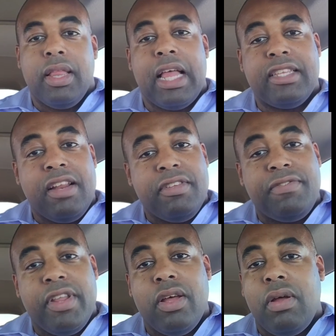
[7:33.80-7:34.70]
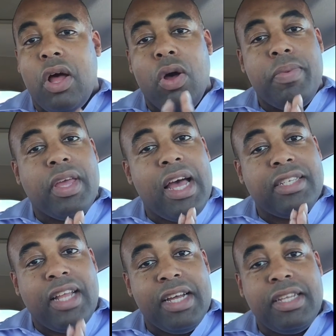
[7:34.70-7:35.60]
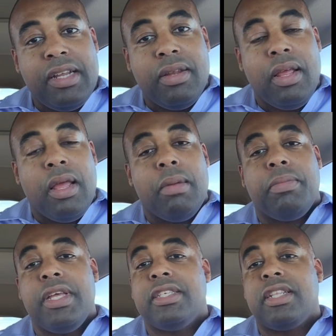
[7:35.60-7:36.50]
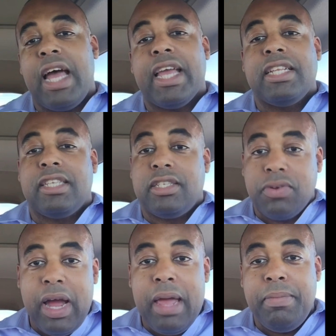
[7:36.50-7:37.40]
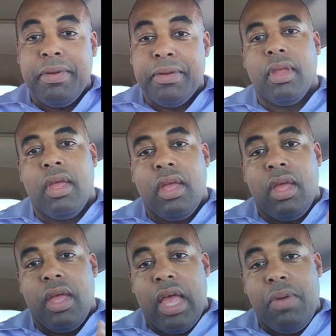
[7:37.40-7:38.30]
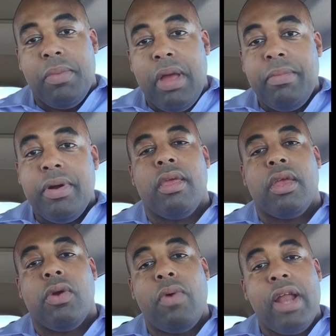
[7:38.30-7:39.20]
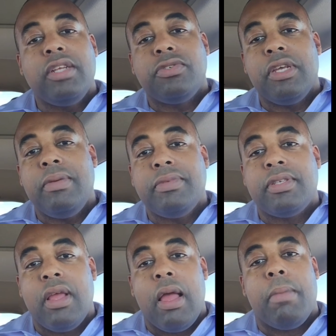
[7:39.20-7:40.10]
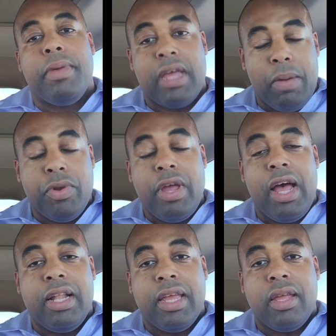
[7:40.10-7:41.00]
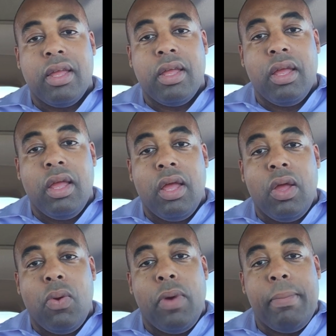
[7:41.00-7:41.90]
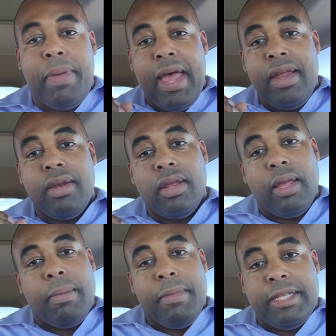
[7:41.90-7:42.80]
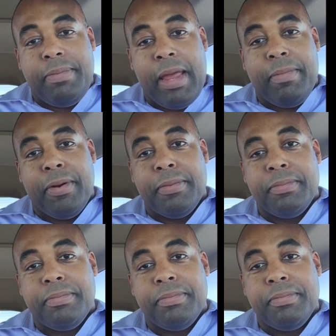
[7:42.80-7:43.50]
That's the end of this video. I hope you guys liked it. Please like and subscribe. And remember, your writing dreams become reality when pen meets paper.